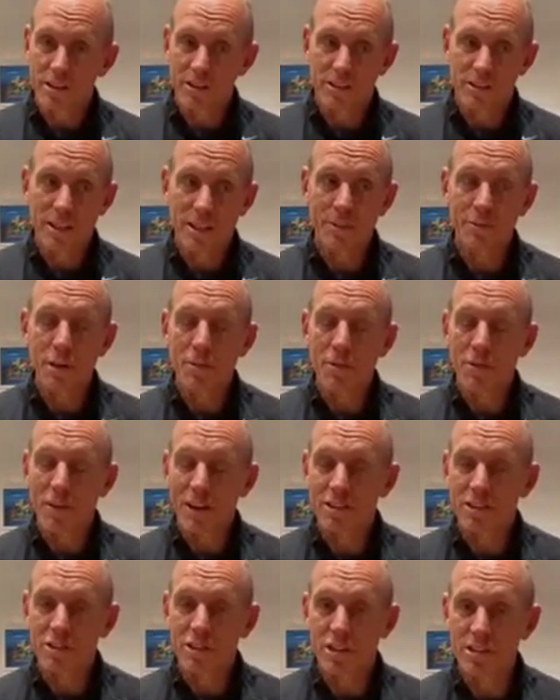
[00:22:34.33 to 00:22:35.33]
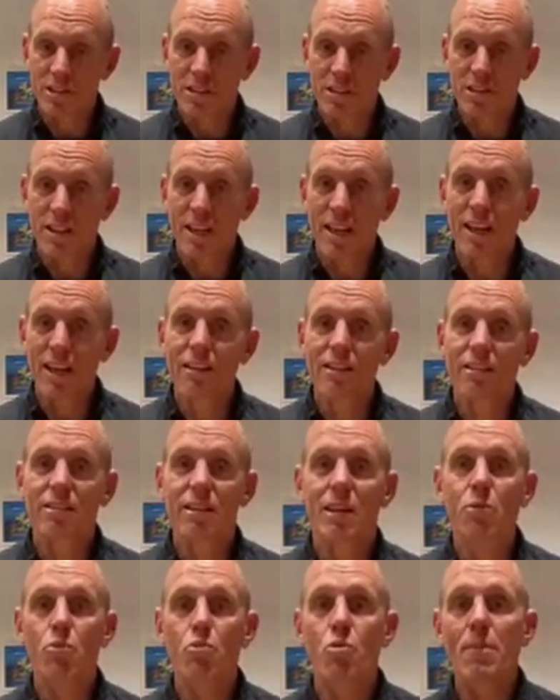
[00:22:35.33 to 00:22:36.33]
same type of exercises are there, the
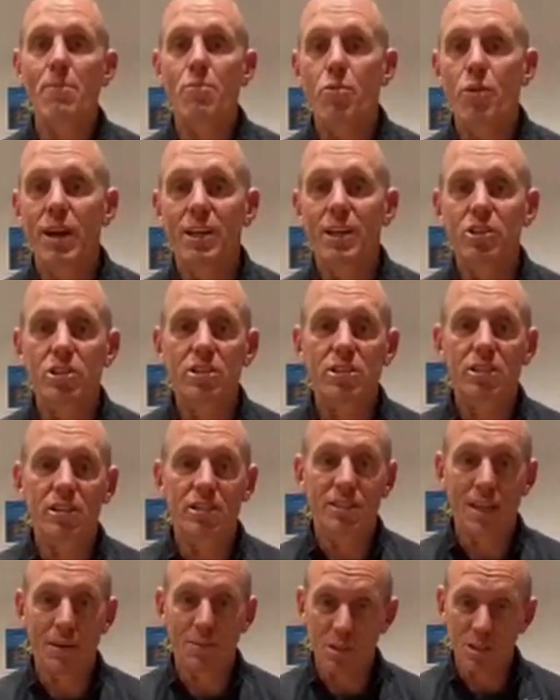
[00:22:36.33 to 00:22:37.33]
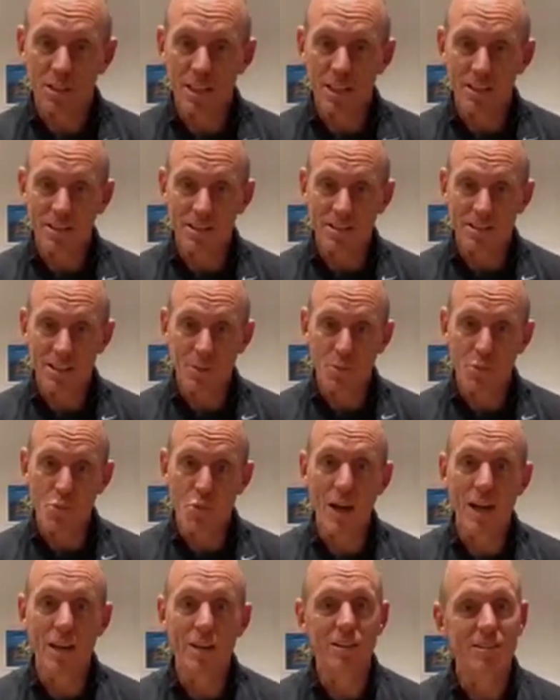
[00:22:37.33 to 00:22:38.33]
same rep ranges, the same sets, the same weight,